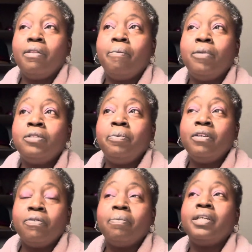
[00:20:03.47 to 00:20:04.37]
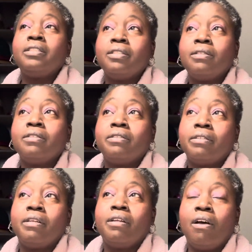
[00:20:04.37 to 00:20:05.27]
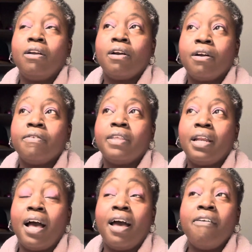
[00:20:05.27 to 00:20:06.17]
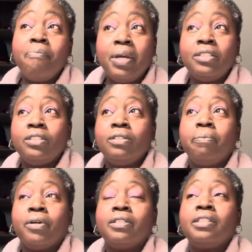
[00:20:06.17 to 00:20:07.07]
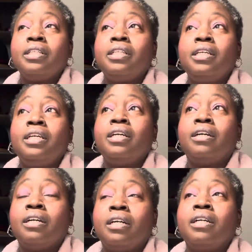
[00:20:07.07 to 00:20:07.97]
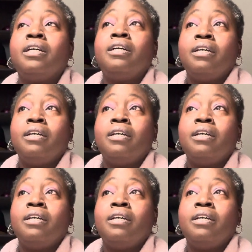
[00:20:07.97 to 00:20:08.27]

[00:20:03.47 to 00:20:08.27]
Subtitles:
The most beautiful places on earth that I've been to personally are